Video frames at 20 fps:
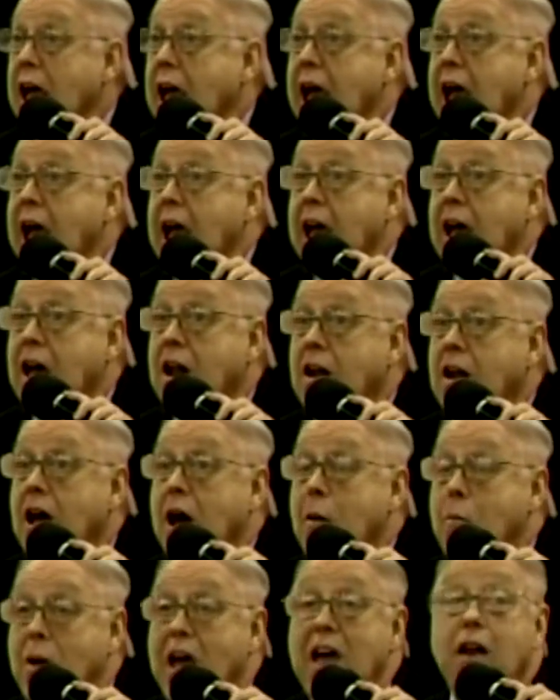
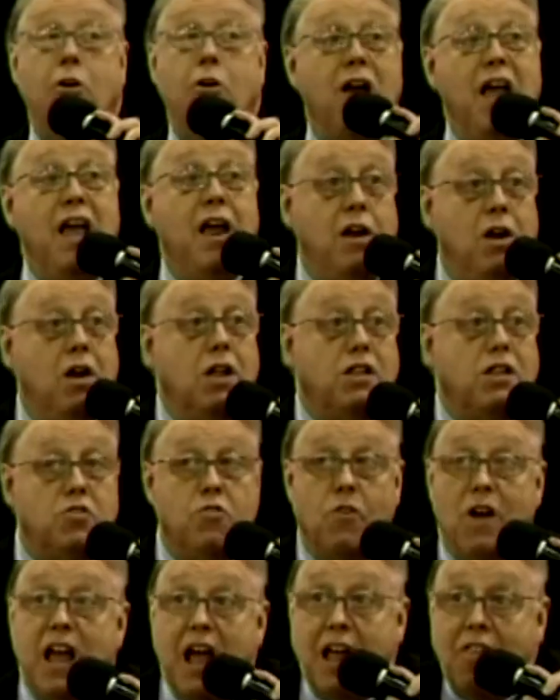and a better
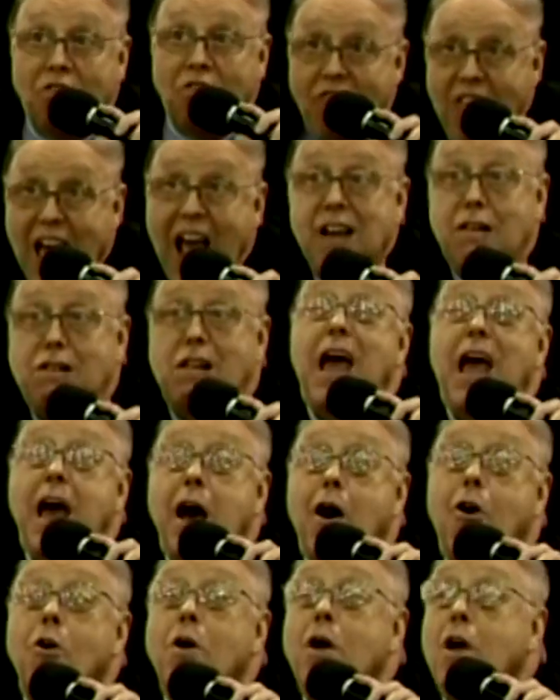industry, and that's
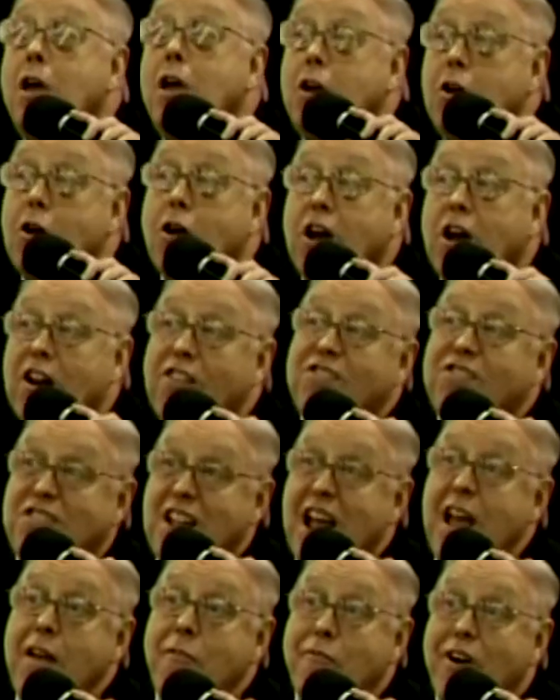how you're going to
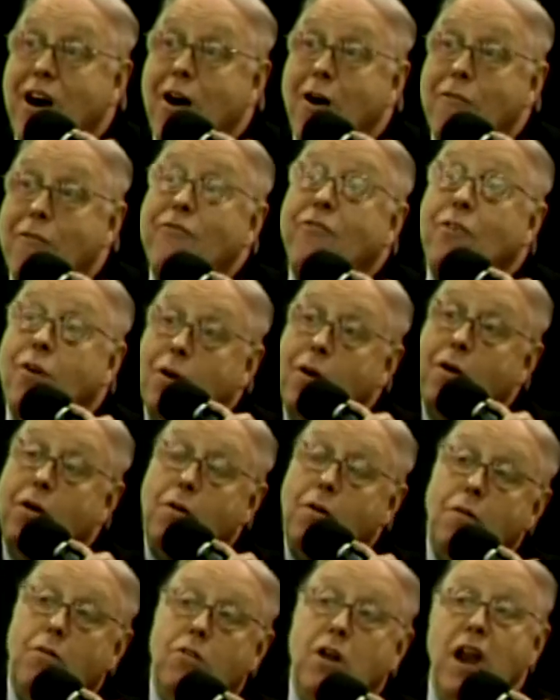stave
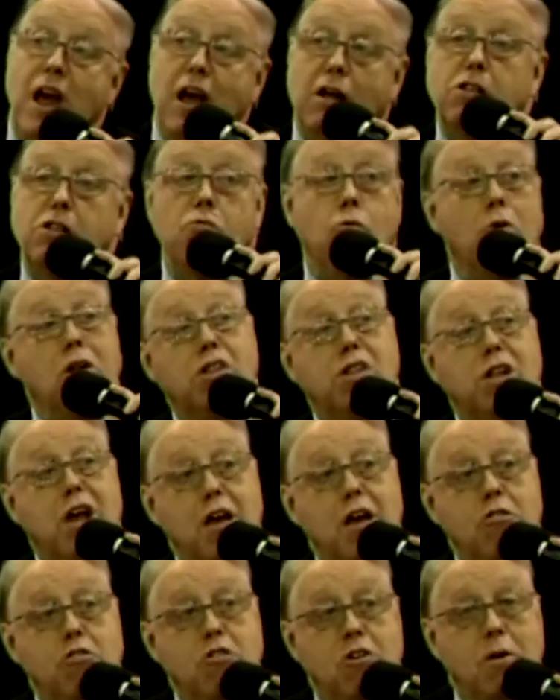off the next
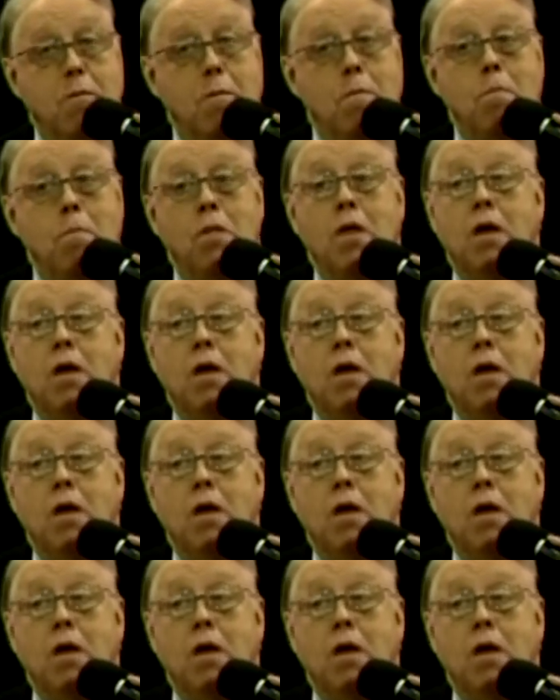recession.